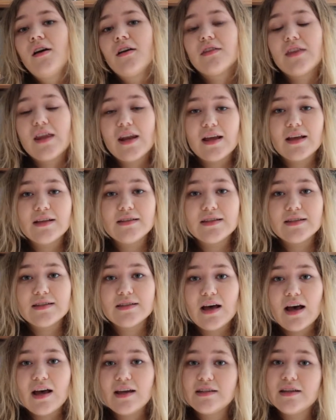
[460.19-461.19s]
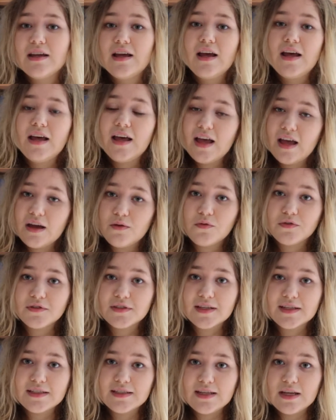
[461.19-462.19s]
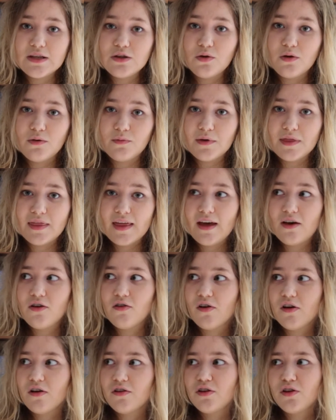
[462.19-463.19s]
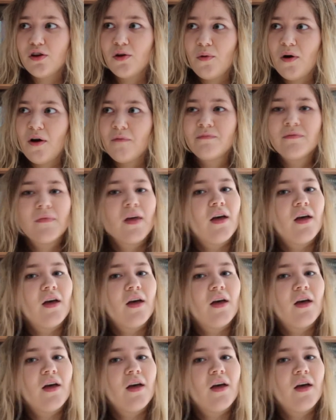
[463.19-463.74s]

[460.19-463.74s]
Then I can decide, hey, I want to continue on with it, or go, you know what,